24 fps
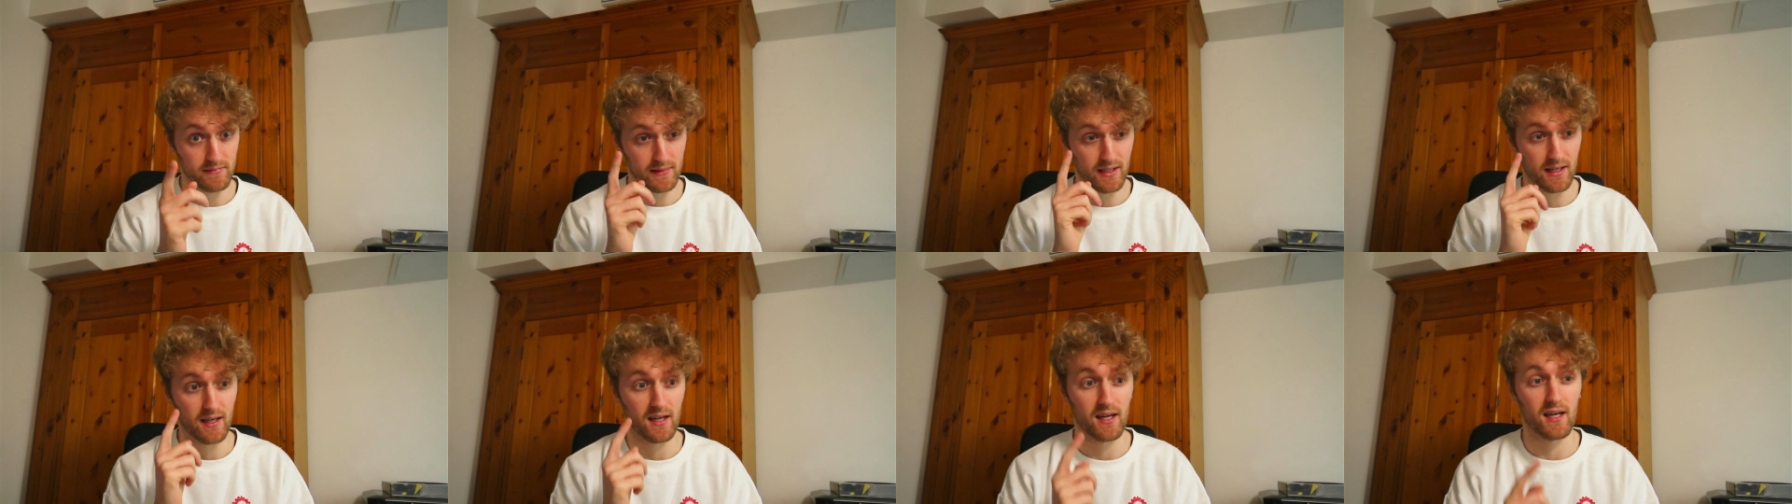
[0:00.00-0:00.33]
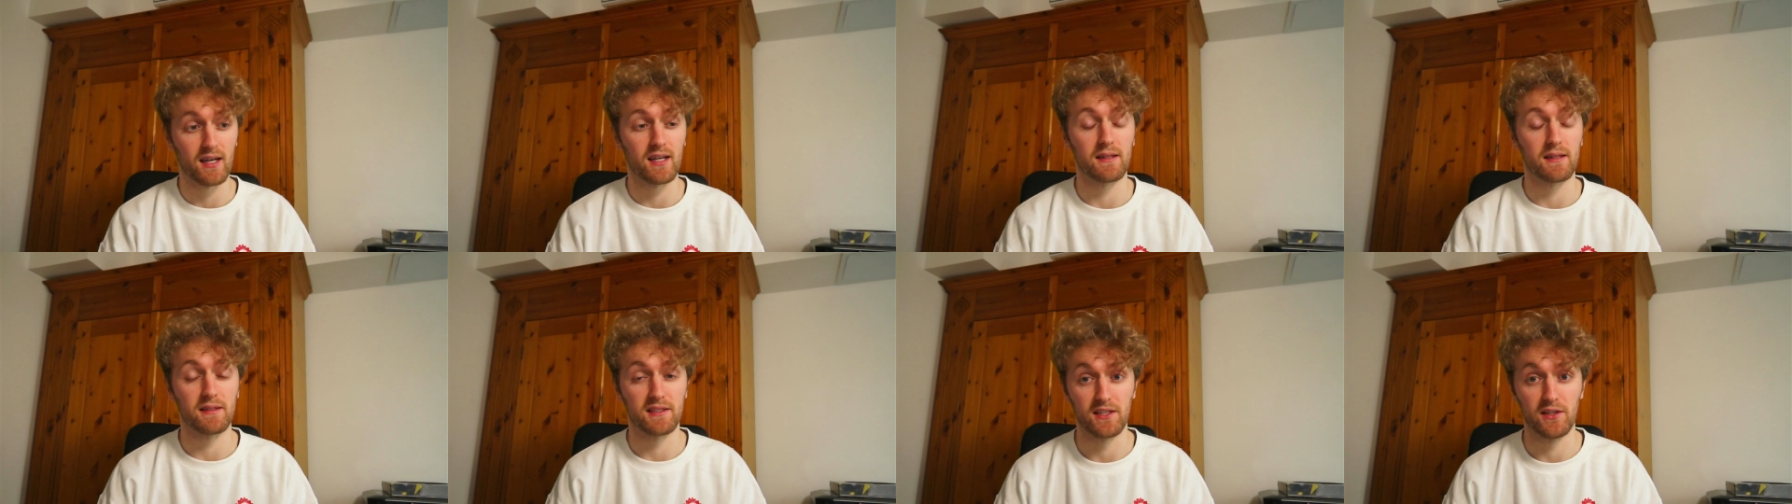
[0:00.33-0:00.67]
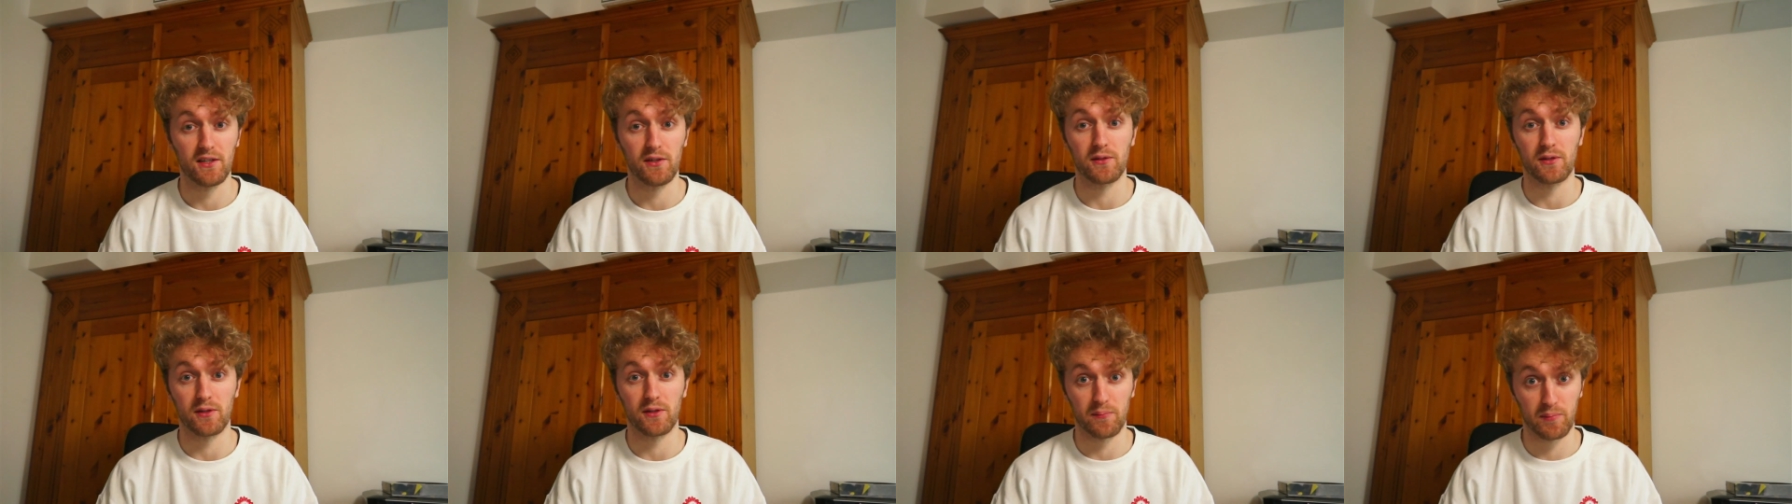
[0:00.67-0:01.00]
I
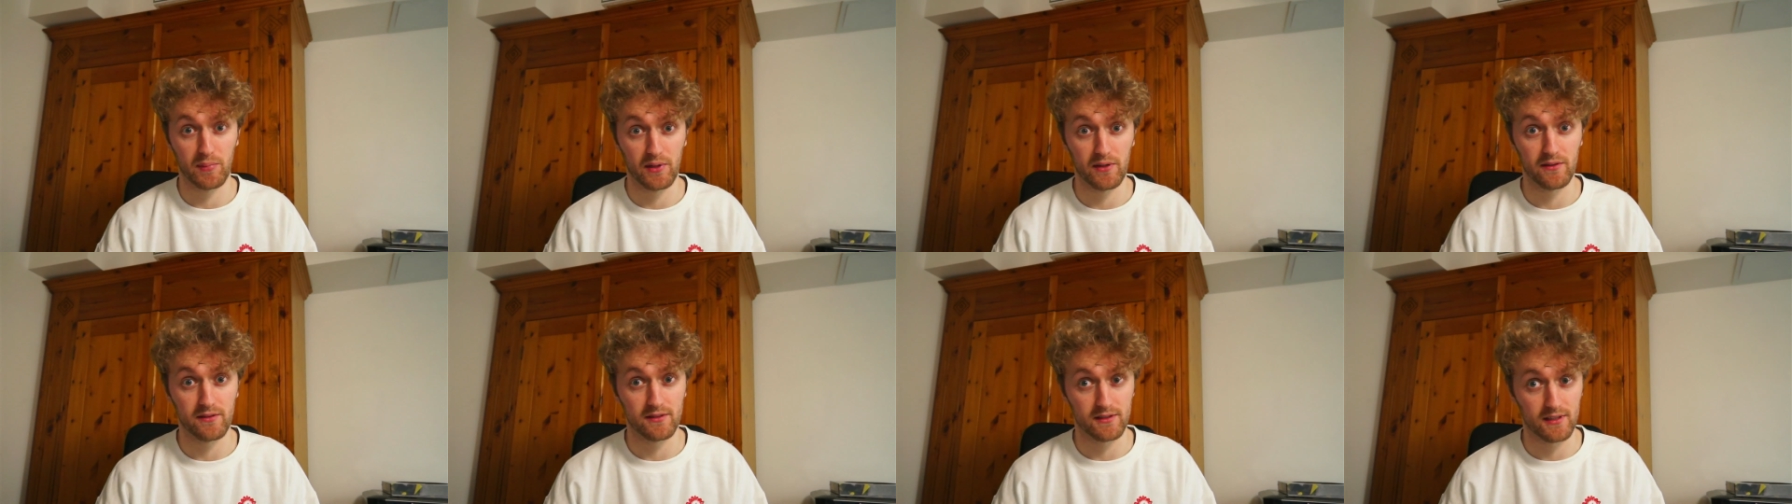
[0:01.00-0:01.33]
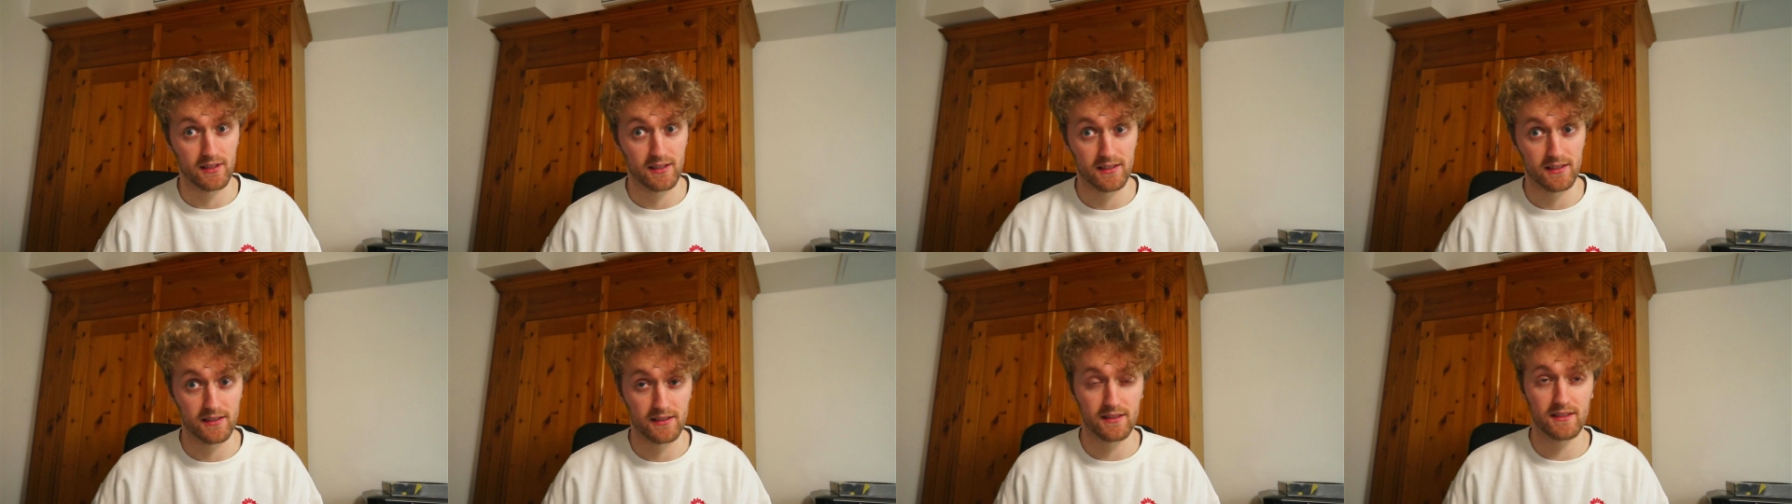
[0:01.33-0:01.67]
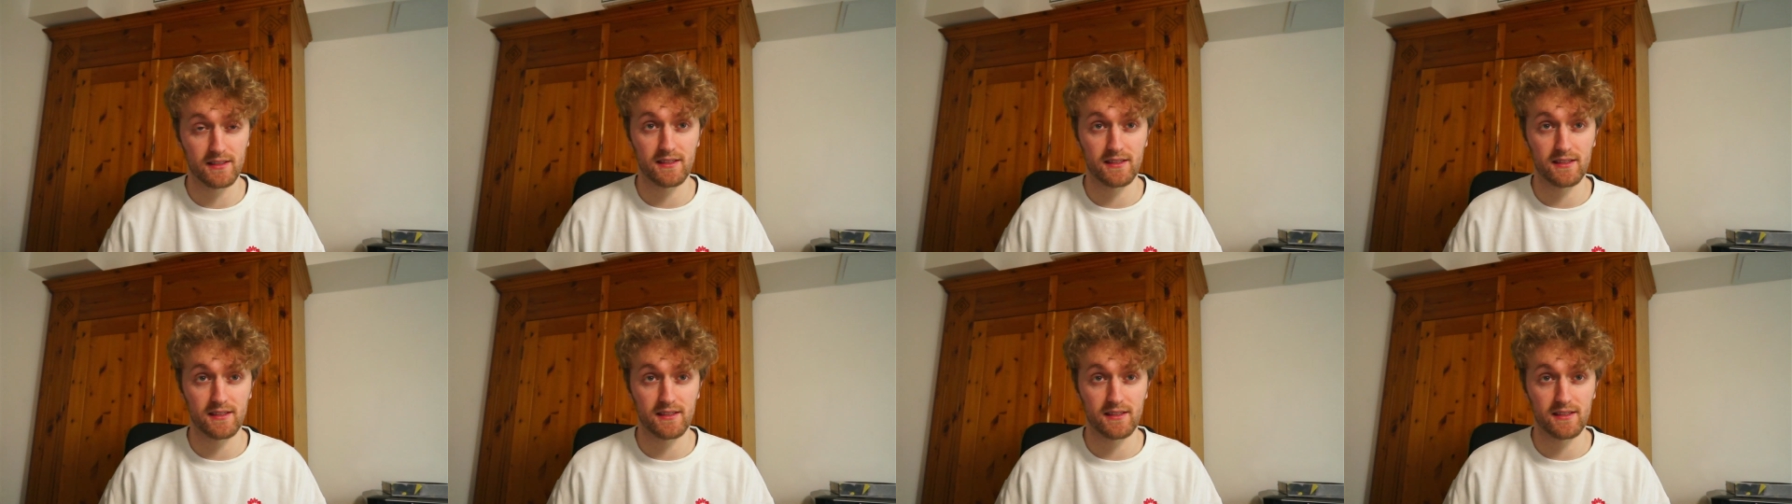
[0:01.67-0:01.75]
know computer science.